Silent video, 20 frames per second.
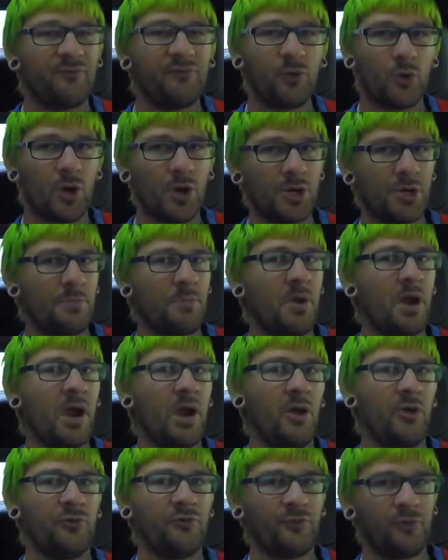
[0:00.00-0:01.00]
400
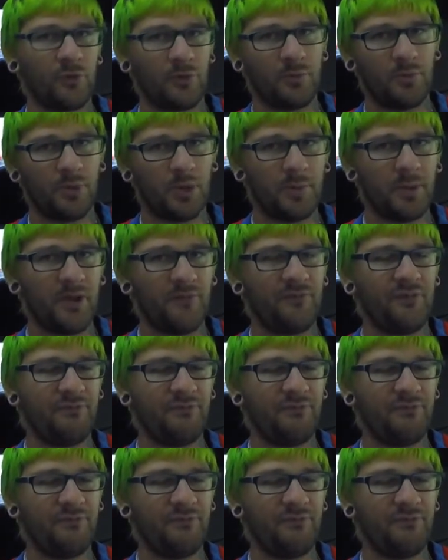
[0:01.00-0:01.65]
miles for about